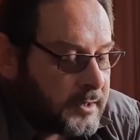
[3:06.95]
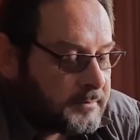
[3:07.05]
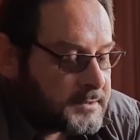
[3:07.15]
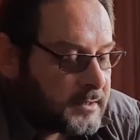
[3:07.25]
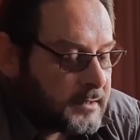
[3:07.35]

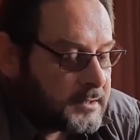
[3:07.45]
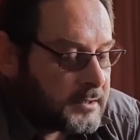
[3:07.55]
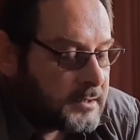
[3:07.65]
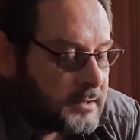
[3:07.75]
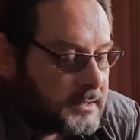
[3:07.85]
them so that you
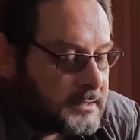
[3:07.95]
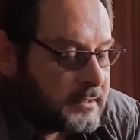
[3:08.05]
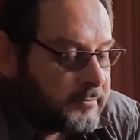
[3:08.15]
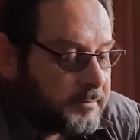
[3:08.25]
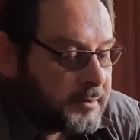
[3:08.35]
can easily
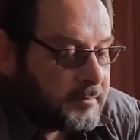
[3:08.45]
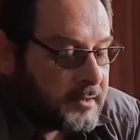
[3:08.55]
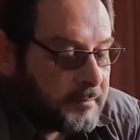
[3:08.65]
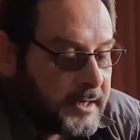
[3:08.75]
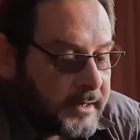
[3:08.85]
grip them at
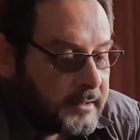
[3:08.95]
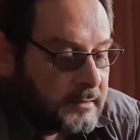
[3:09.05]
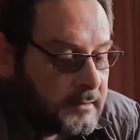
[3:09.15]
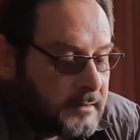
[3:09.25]
the back.